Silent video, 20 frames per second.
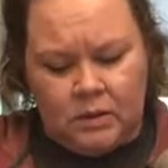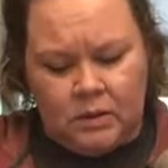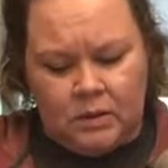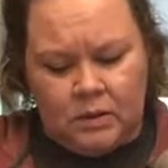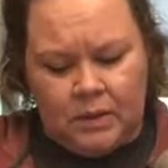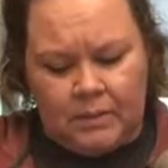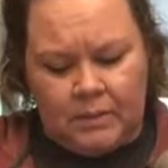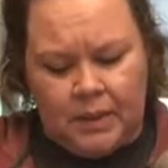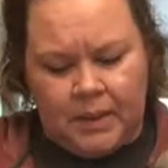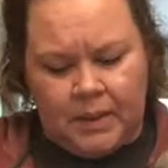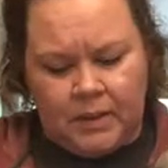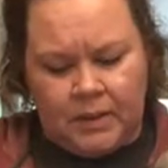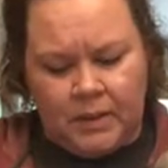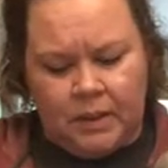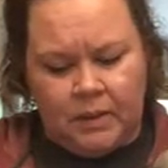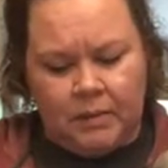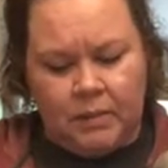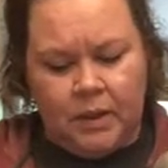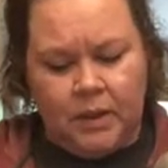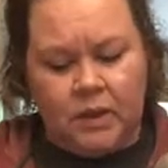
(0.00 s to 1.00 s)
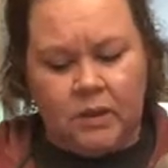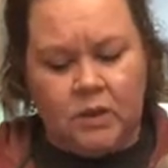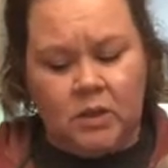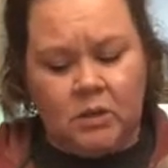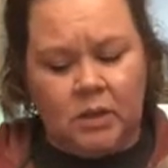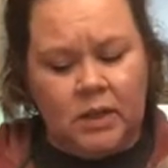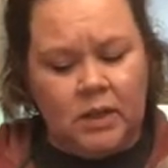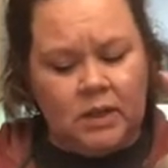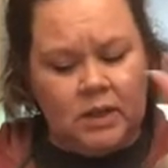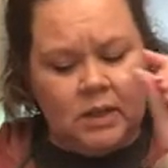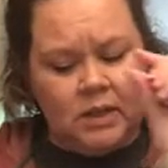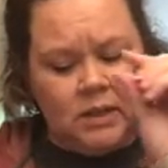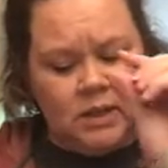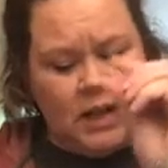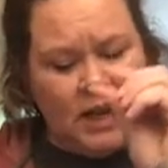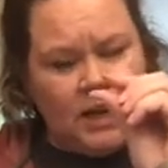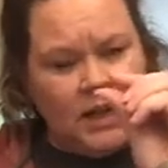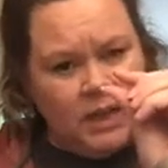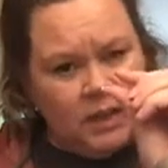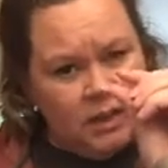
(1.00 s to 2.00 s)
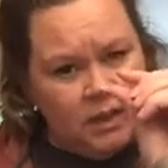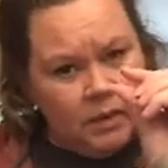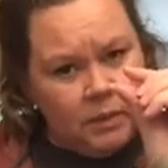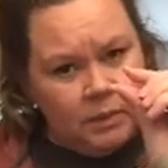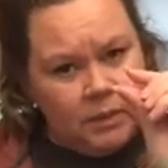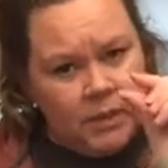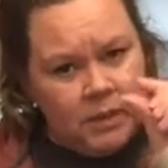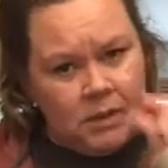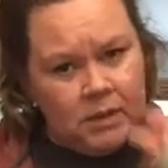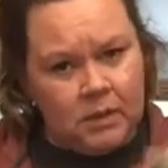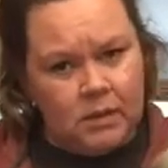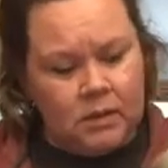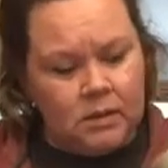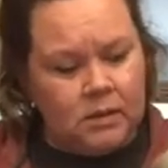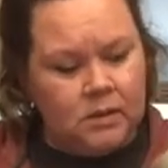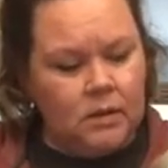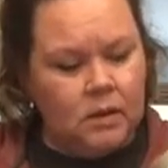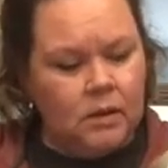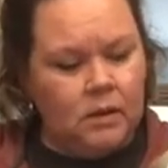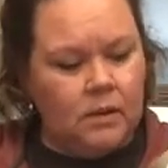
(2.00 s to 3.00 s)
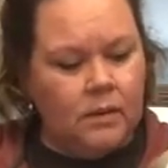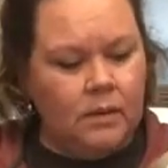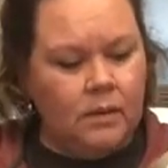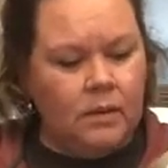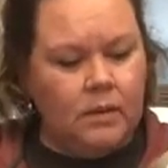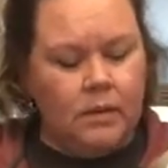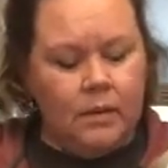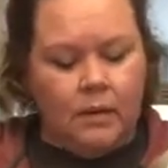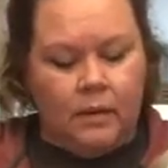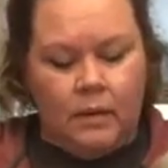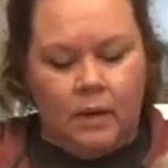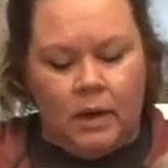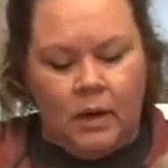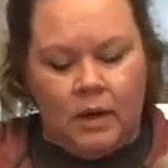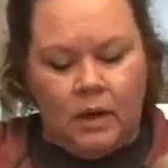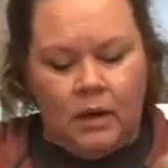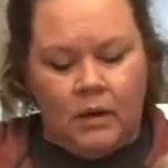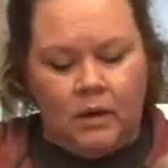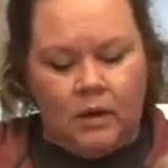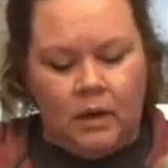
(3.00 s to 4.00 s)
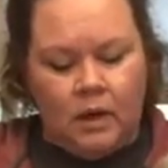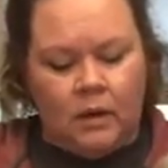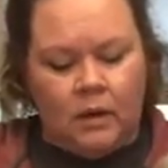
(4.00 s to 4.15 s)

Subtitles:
amazing, because you can get these tiny little pieces and not